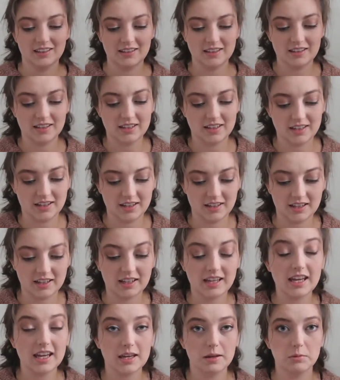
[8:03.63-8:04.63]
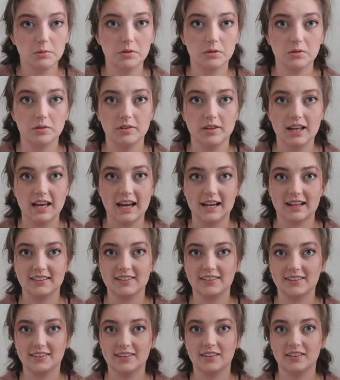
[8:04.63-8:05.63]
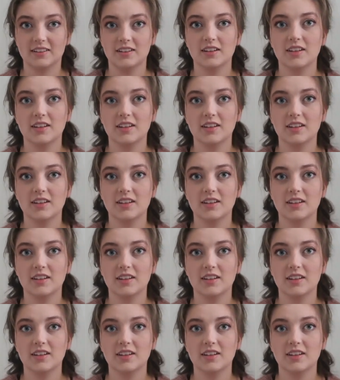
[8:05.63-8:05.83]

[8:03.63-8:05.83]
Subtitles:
the cable X